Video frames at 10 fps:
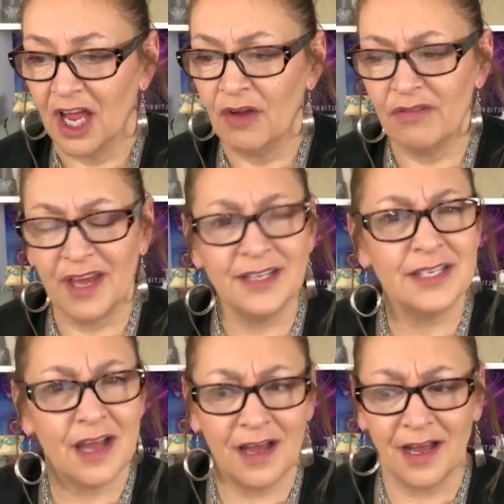Oh,
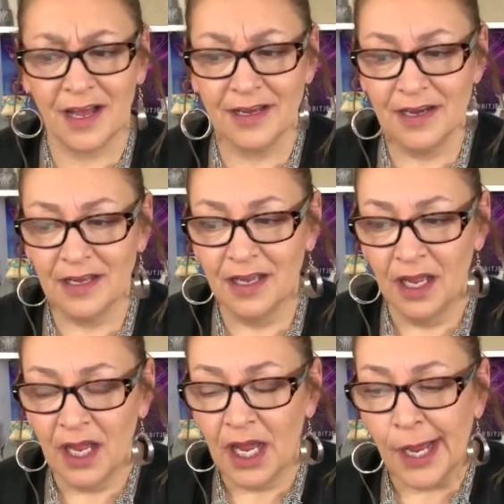that's odd.
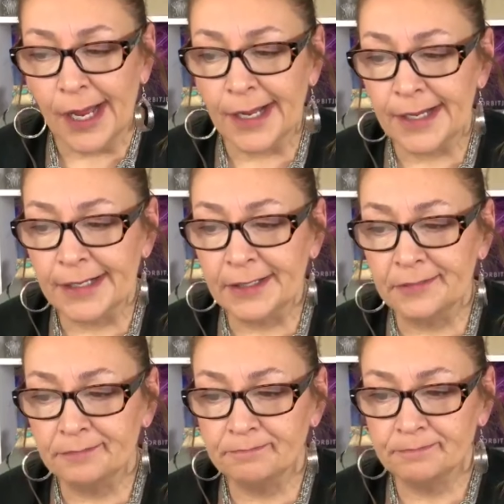
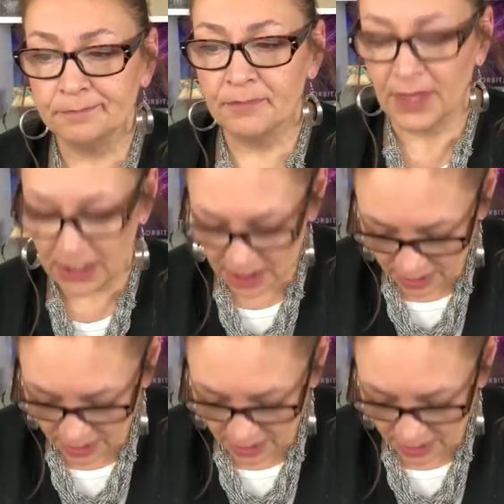Um, you